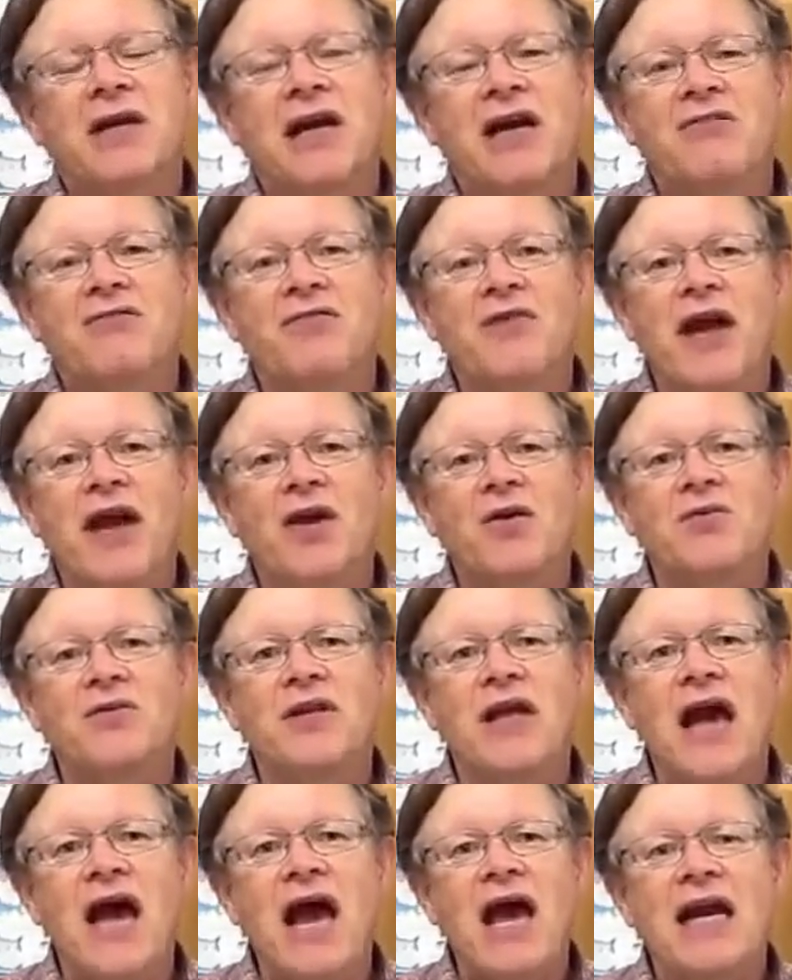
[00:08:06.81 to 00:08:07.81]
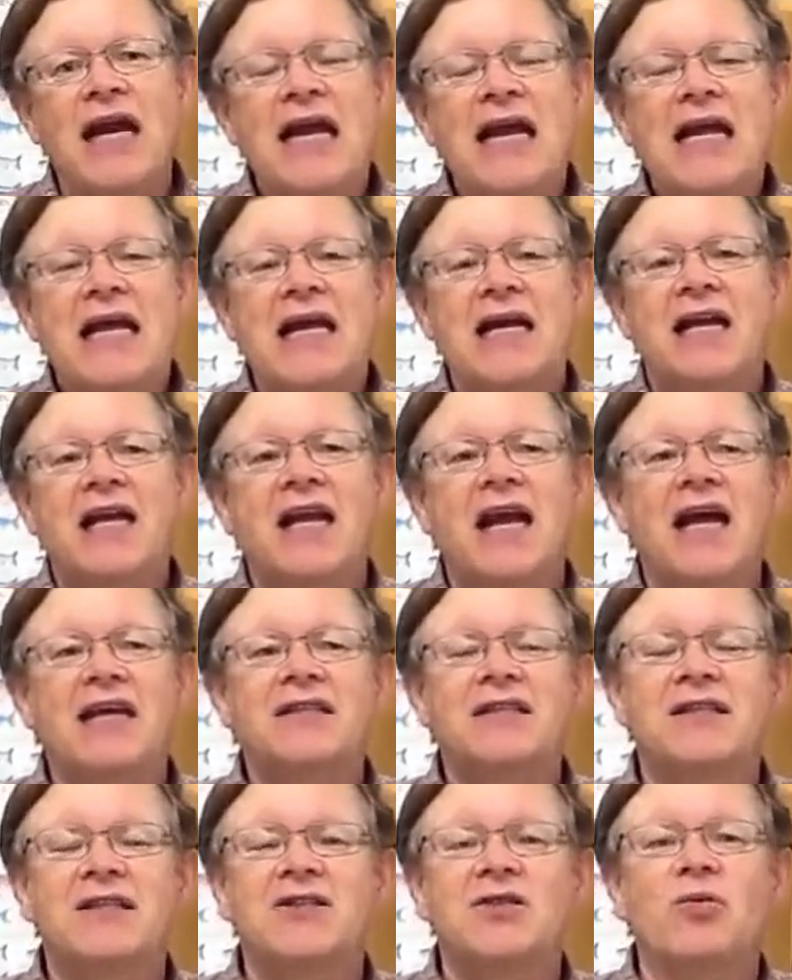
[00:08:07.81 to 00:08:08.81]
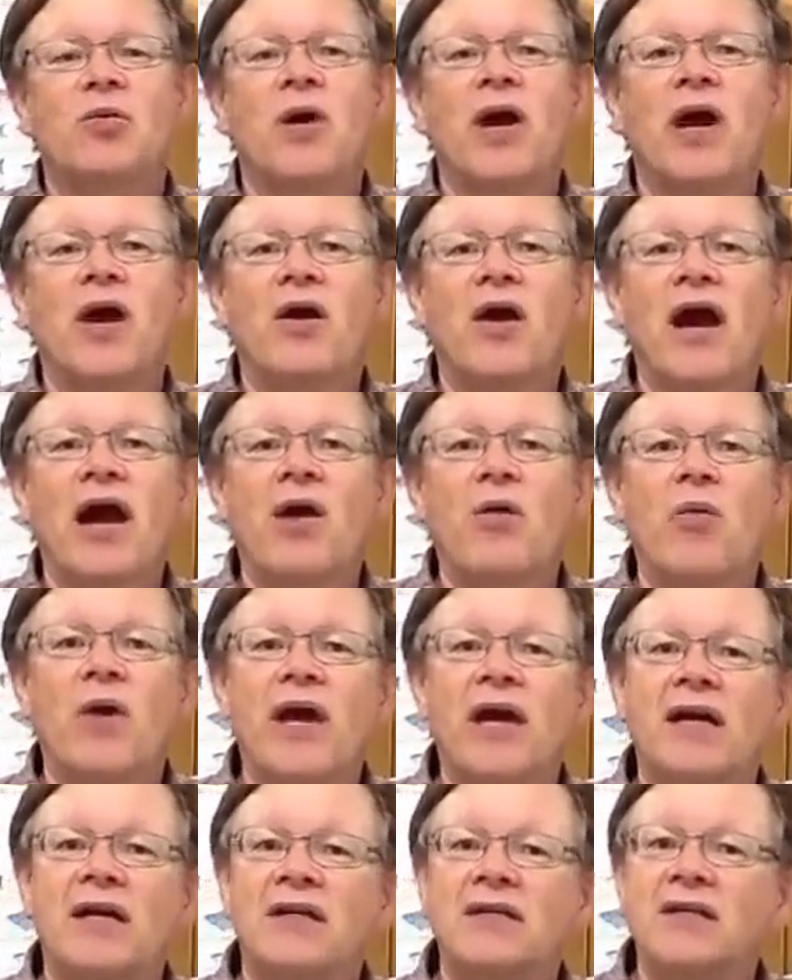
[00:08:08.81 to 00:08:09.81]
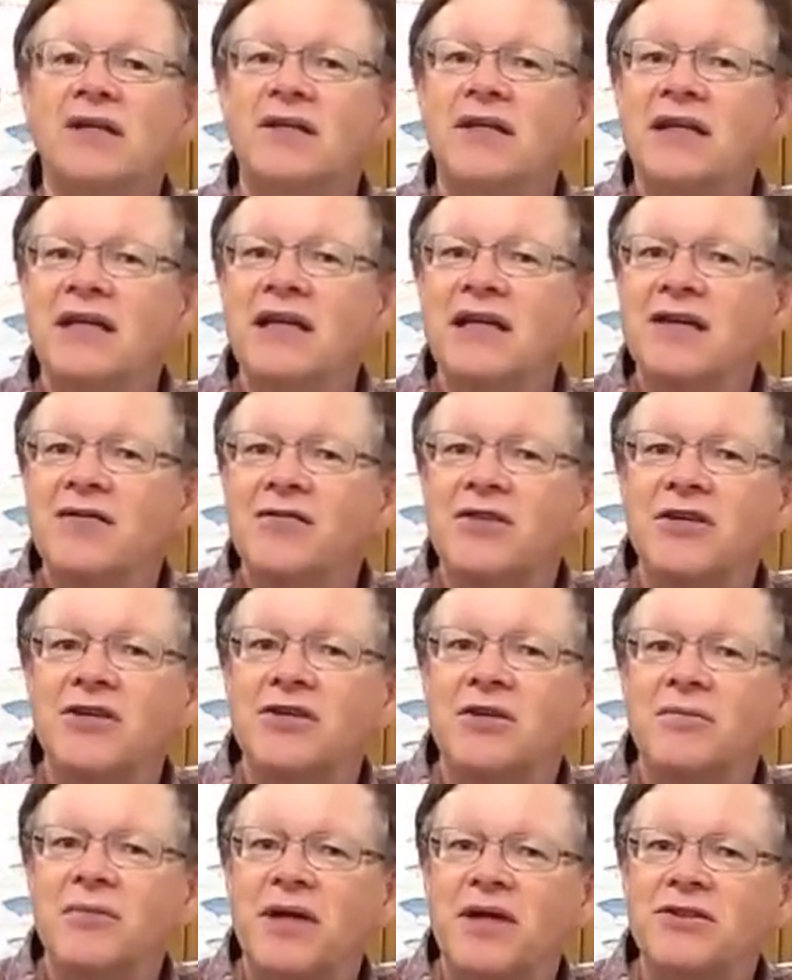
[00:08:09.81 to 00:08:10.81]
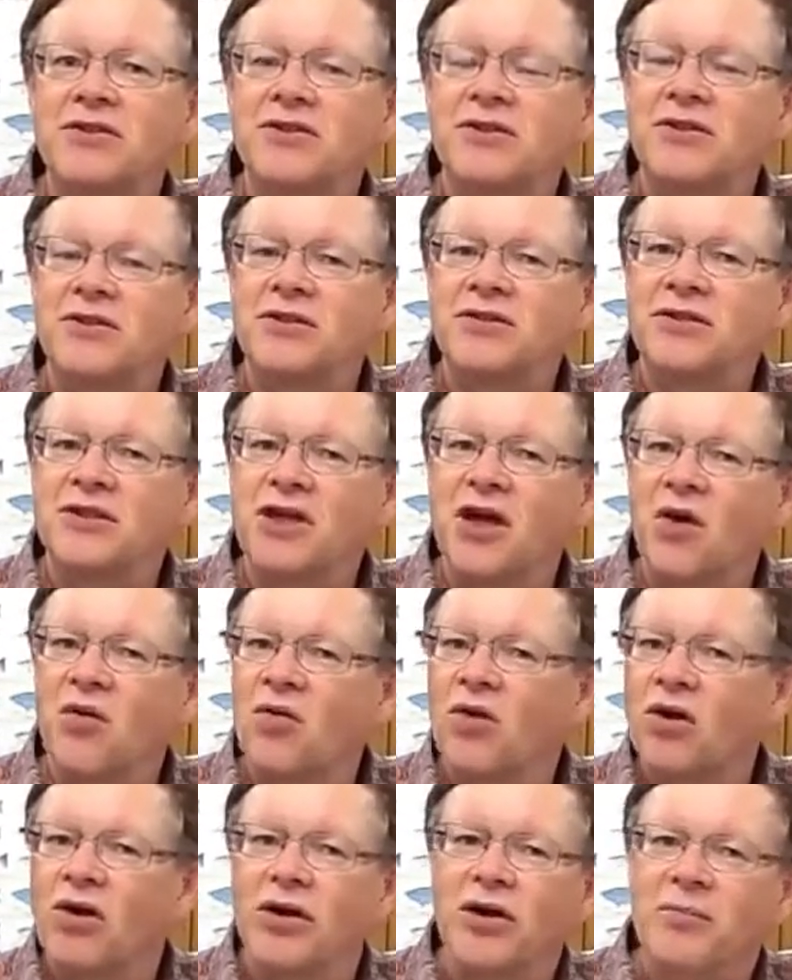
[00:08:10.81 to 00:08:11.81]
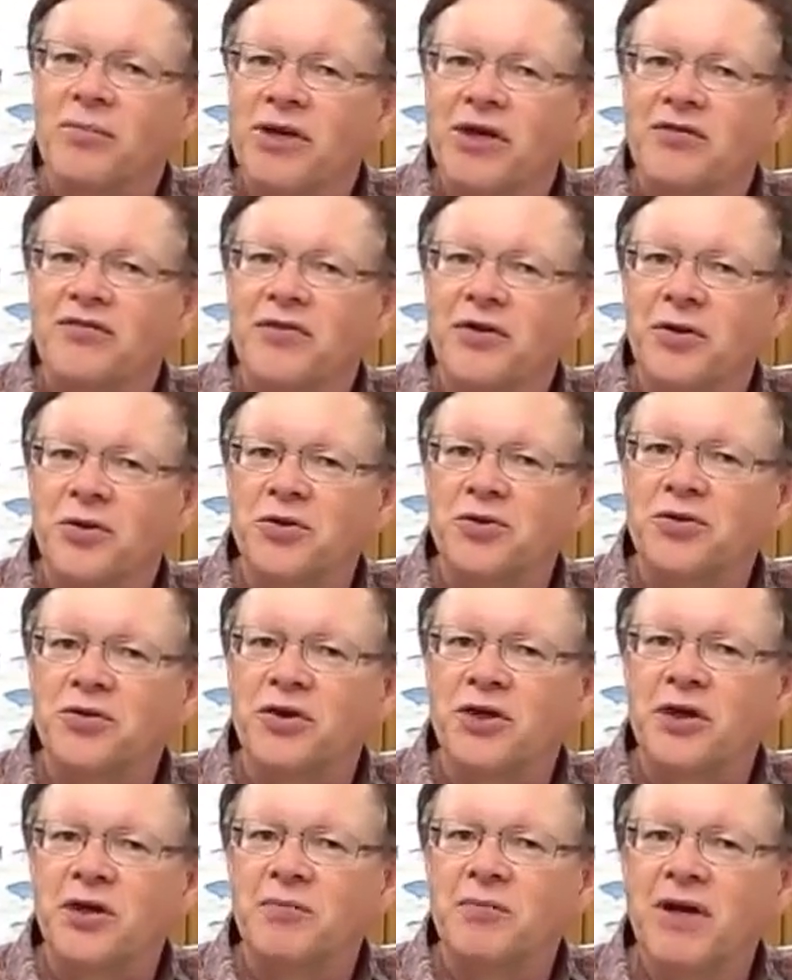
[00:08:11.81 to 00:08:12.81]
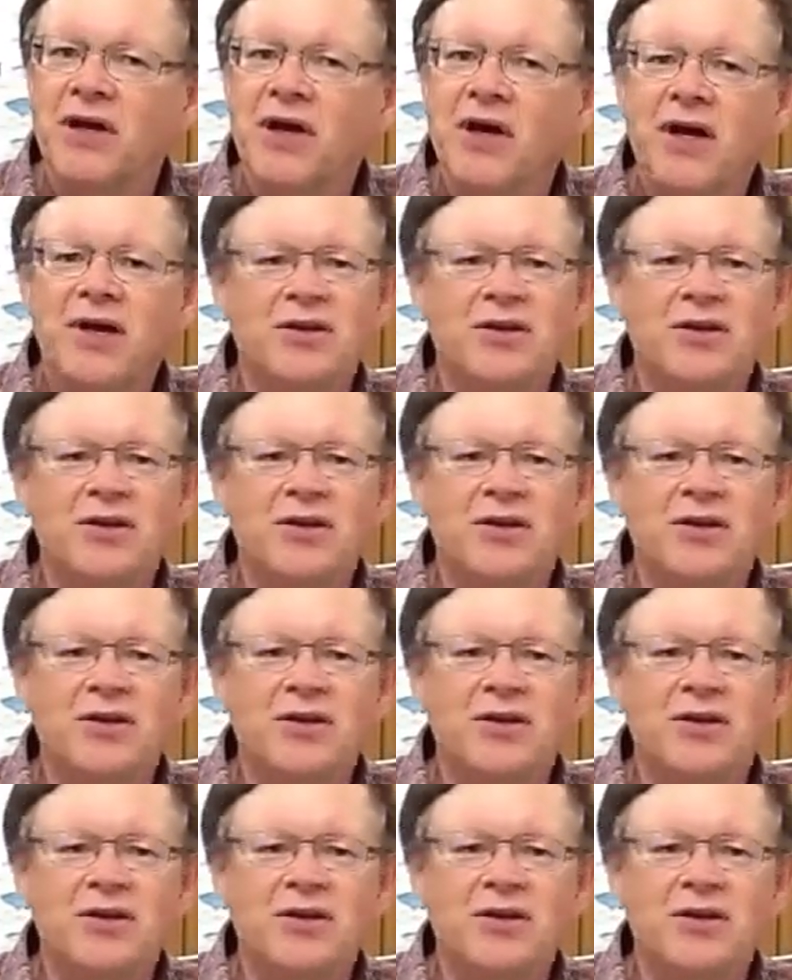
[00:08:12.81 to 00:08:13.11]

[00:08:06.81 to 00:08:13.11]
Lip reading: And I have found that in classes where I waited until the end of the semester to go on a big field trip,